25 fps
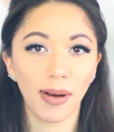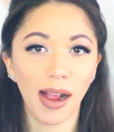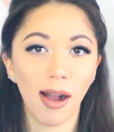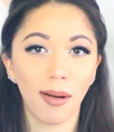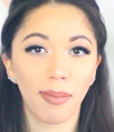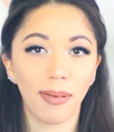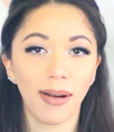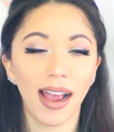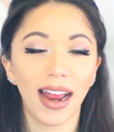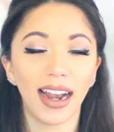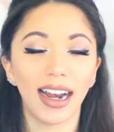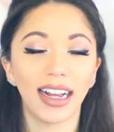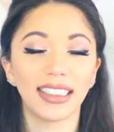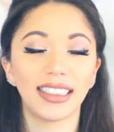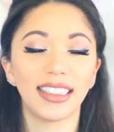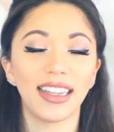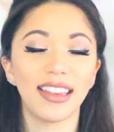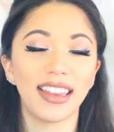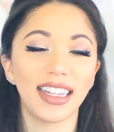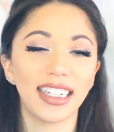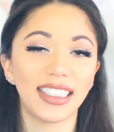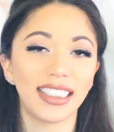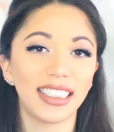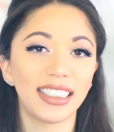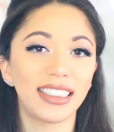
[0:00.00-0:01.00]
brow
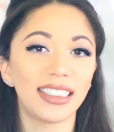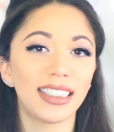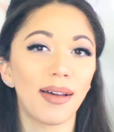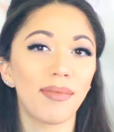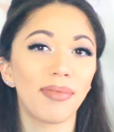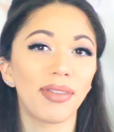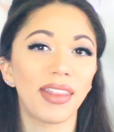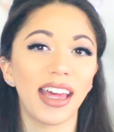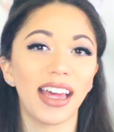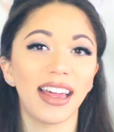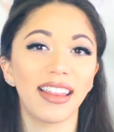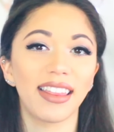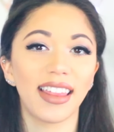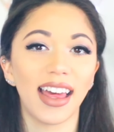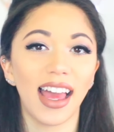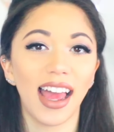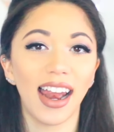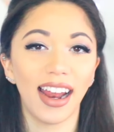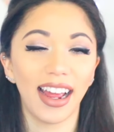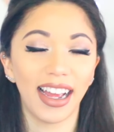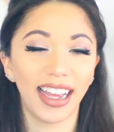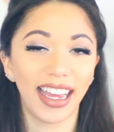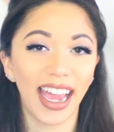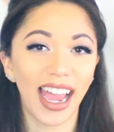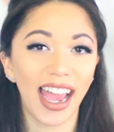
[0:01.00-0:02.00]
product, this is something
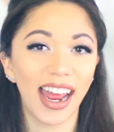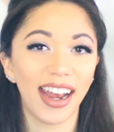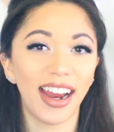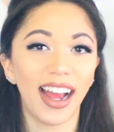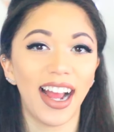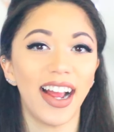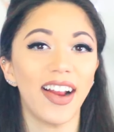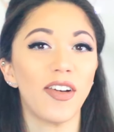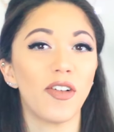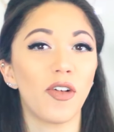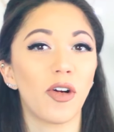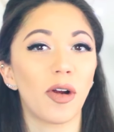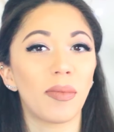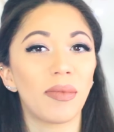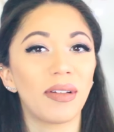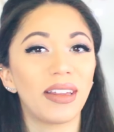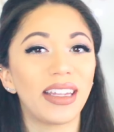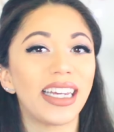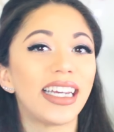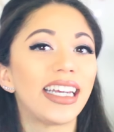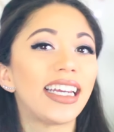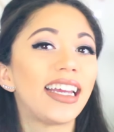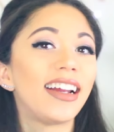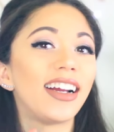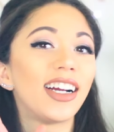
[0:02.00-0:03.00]
that again i
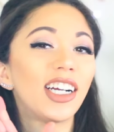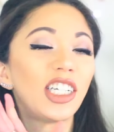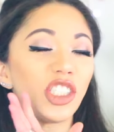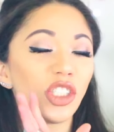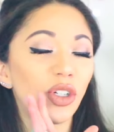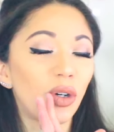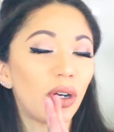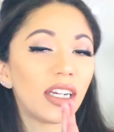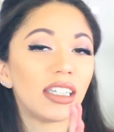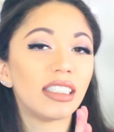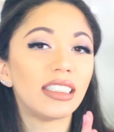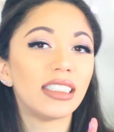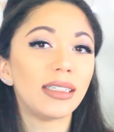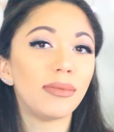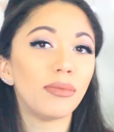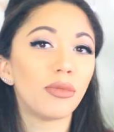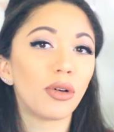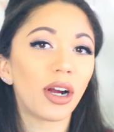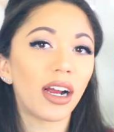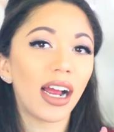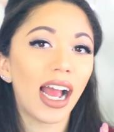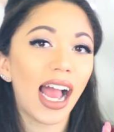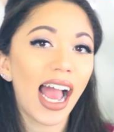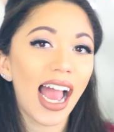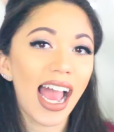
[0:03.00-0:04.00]
normally geared towards the
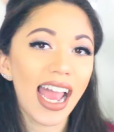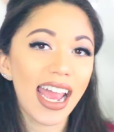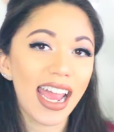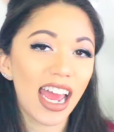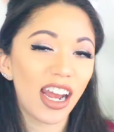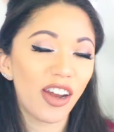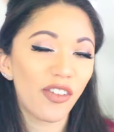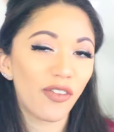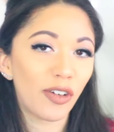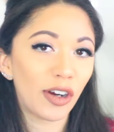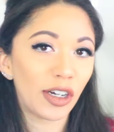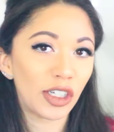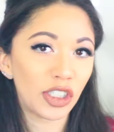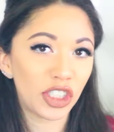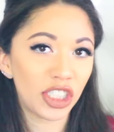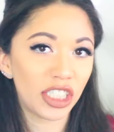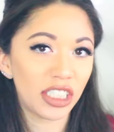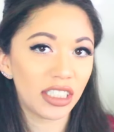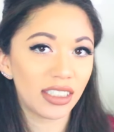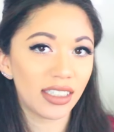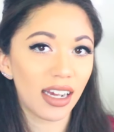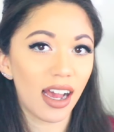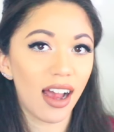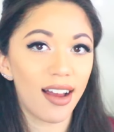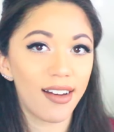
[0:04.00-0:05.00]
more high-end
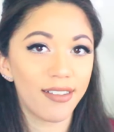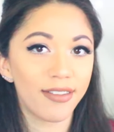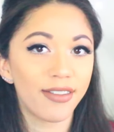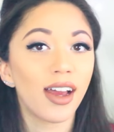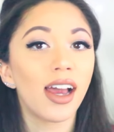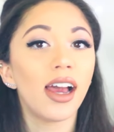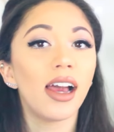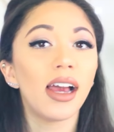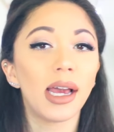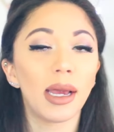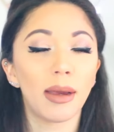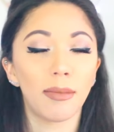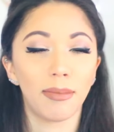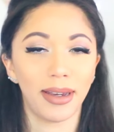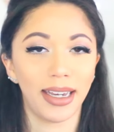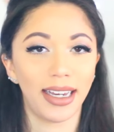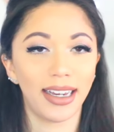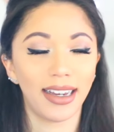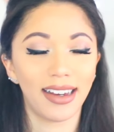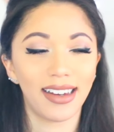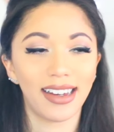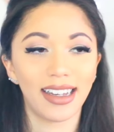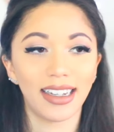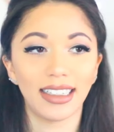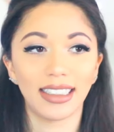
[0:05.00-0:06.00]
versions of
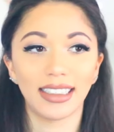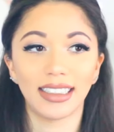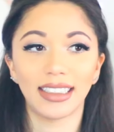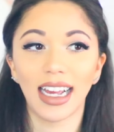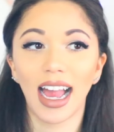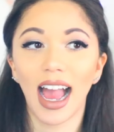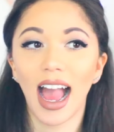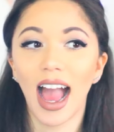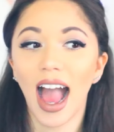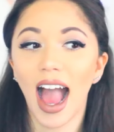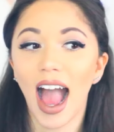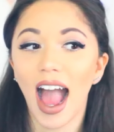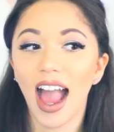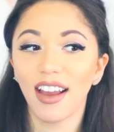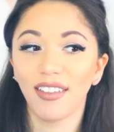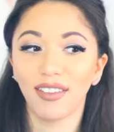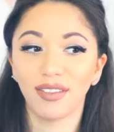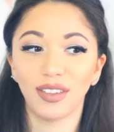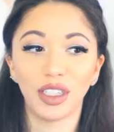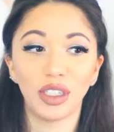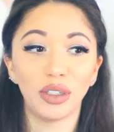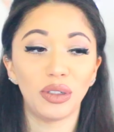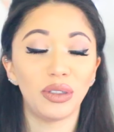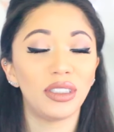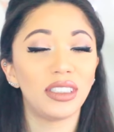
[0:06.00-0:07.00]
because
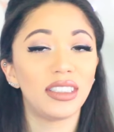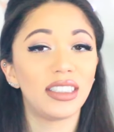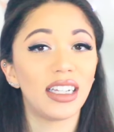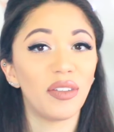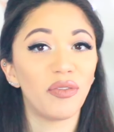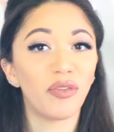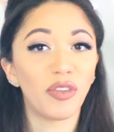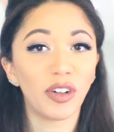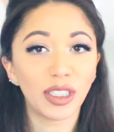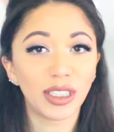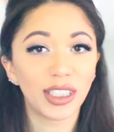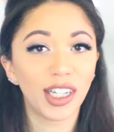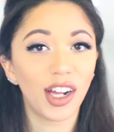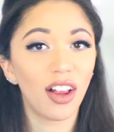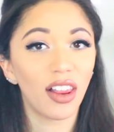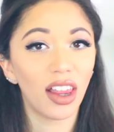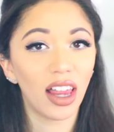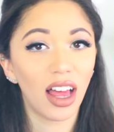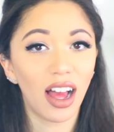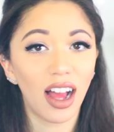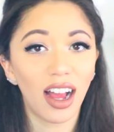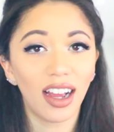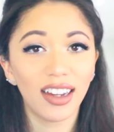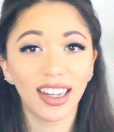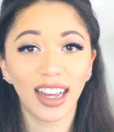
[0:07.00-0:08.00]
I've used them for so
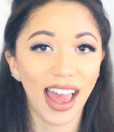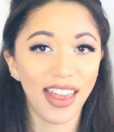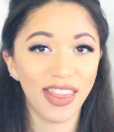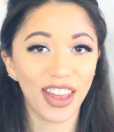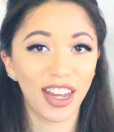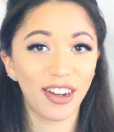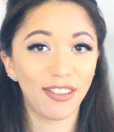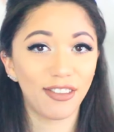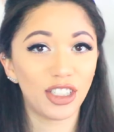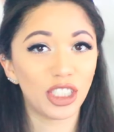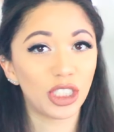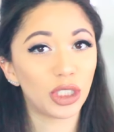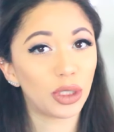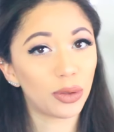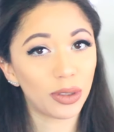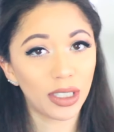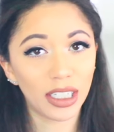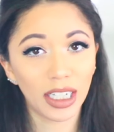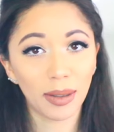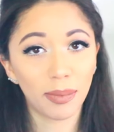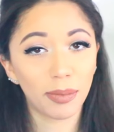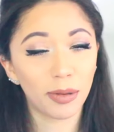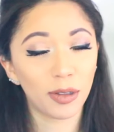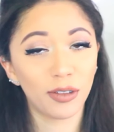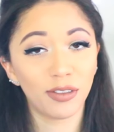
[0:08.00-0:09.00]
long and they've just
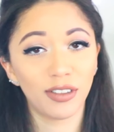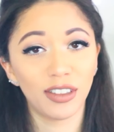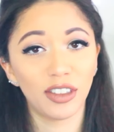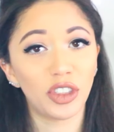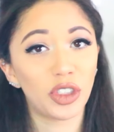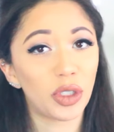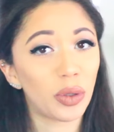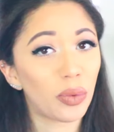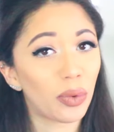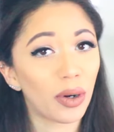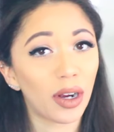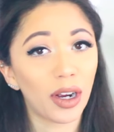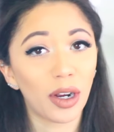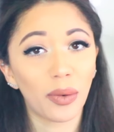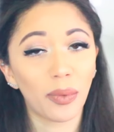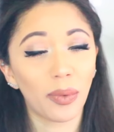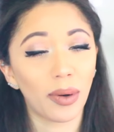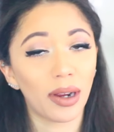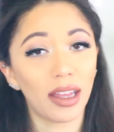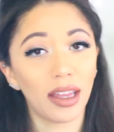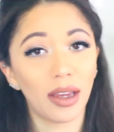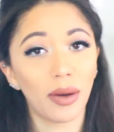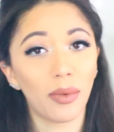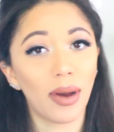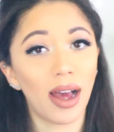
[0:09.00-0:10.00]
really proven to work
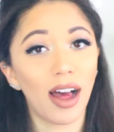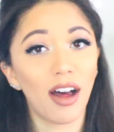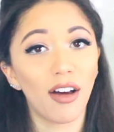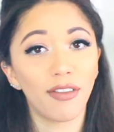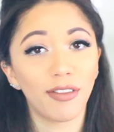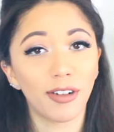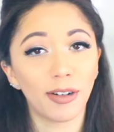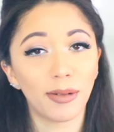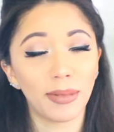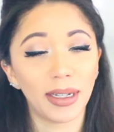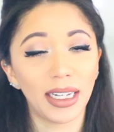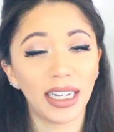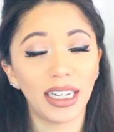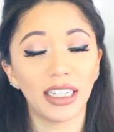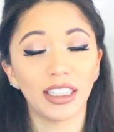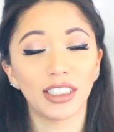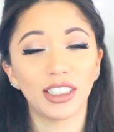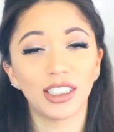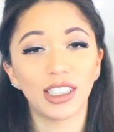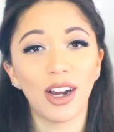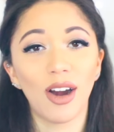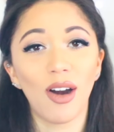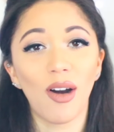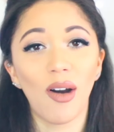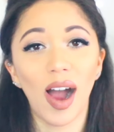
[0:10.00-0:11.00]
really well for me
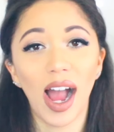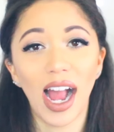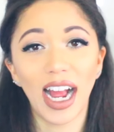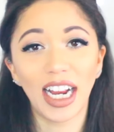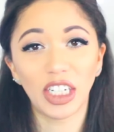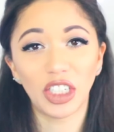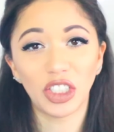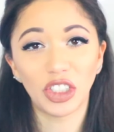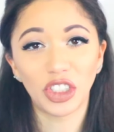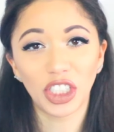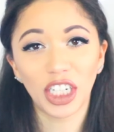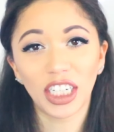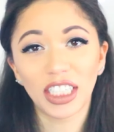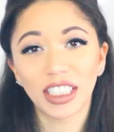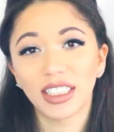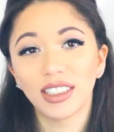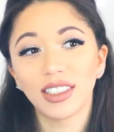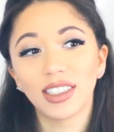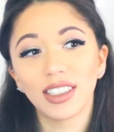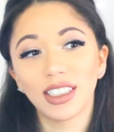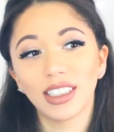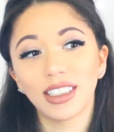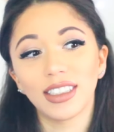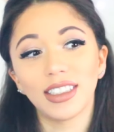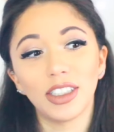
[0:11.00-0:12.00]
so I
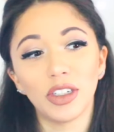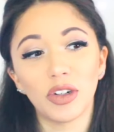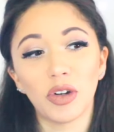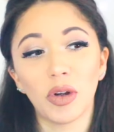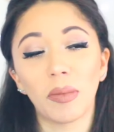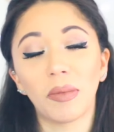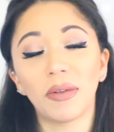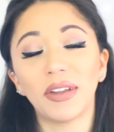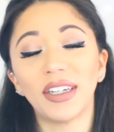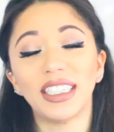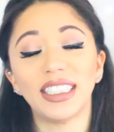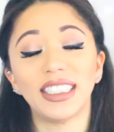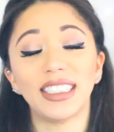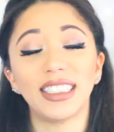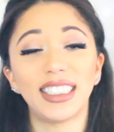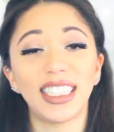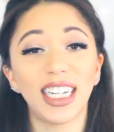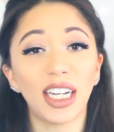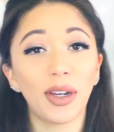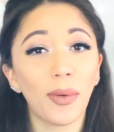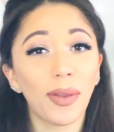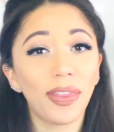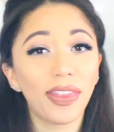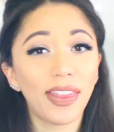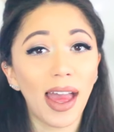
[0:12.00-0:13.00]
just normally
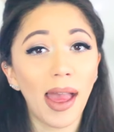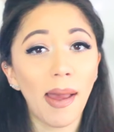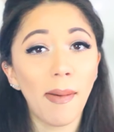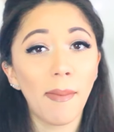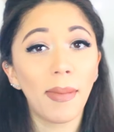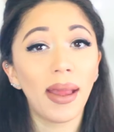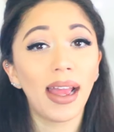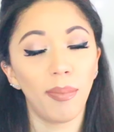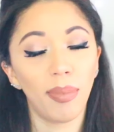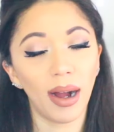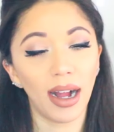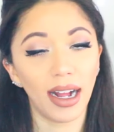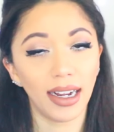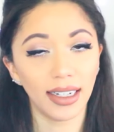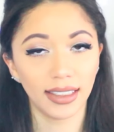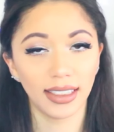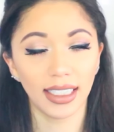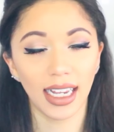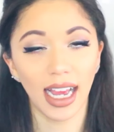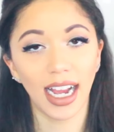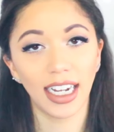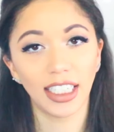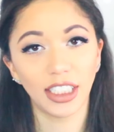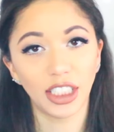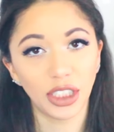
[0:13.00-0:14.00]
stick with them,
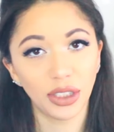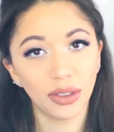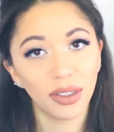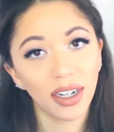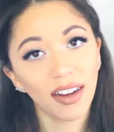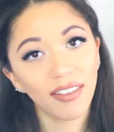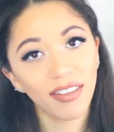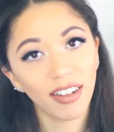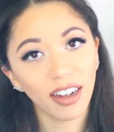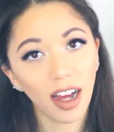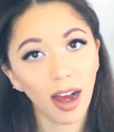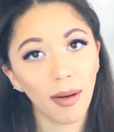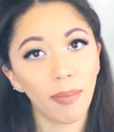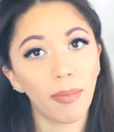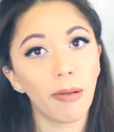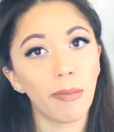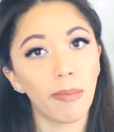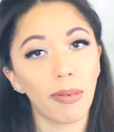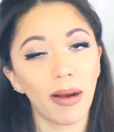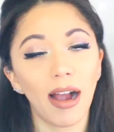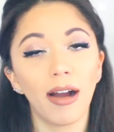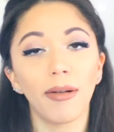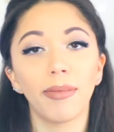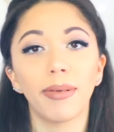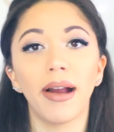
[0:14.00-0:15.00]
but I do have a couple
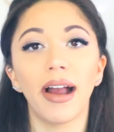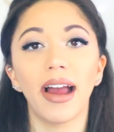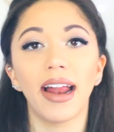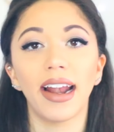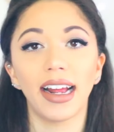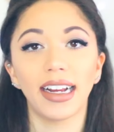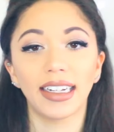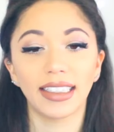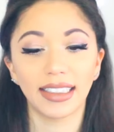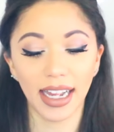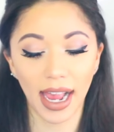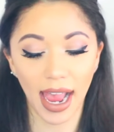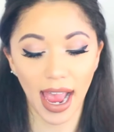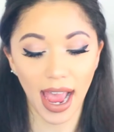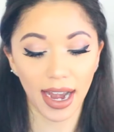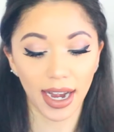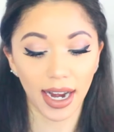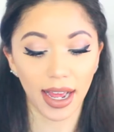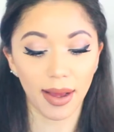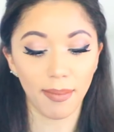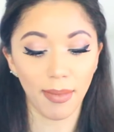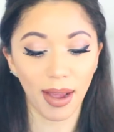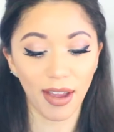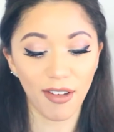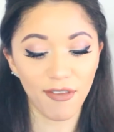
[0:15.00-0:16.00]
brow products
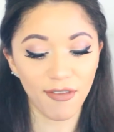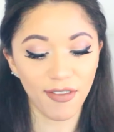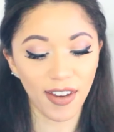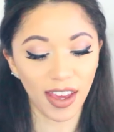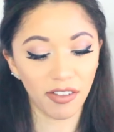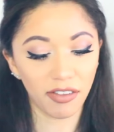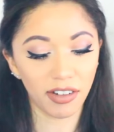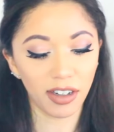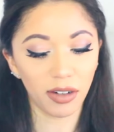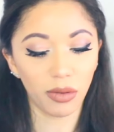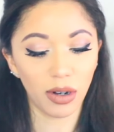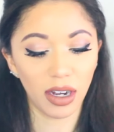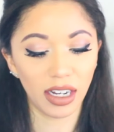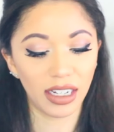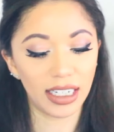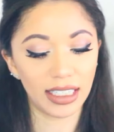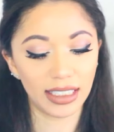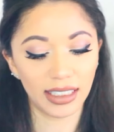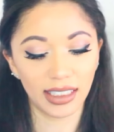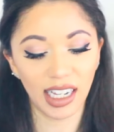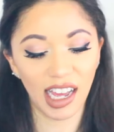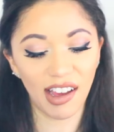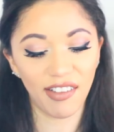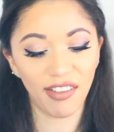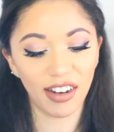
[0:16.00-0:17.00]
and my favorite one
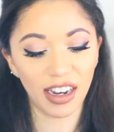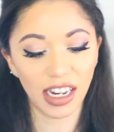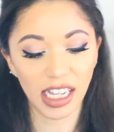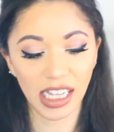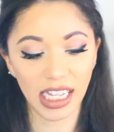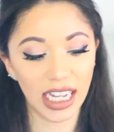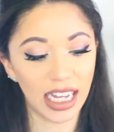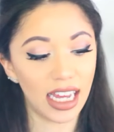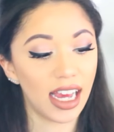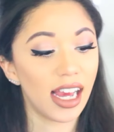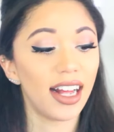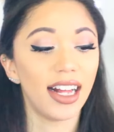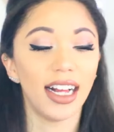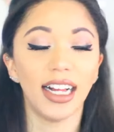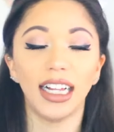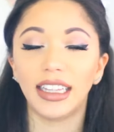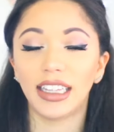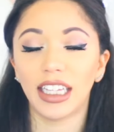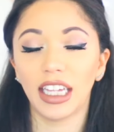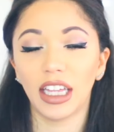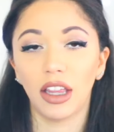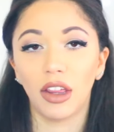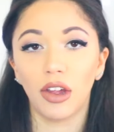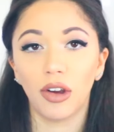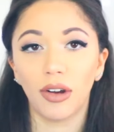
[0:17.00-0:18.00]
is definitely
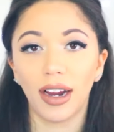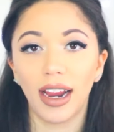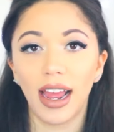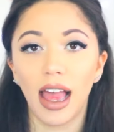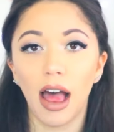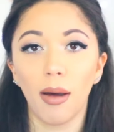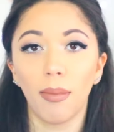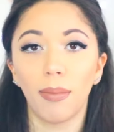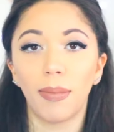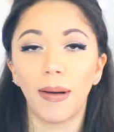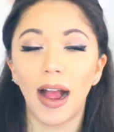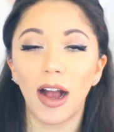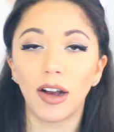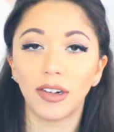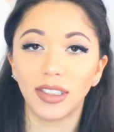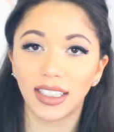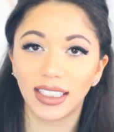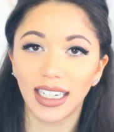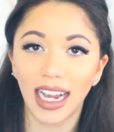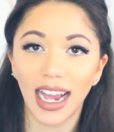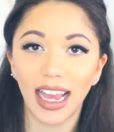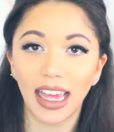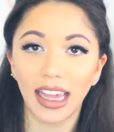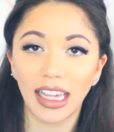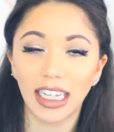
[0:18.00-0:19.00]
the L'Oreal Brow
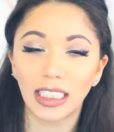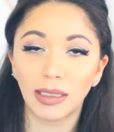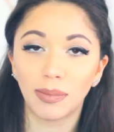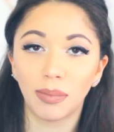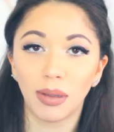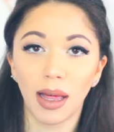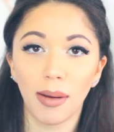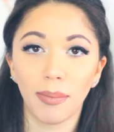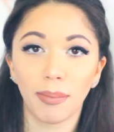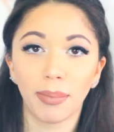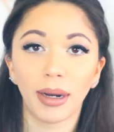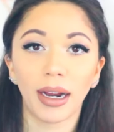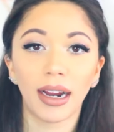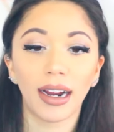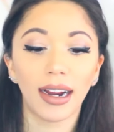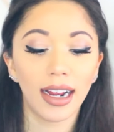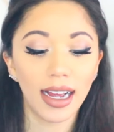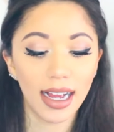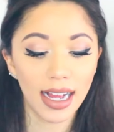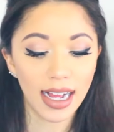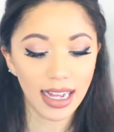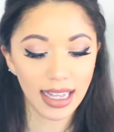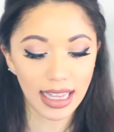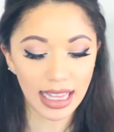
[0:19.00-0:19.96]
Stylist Plumper.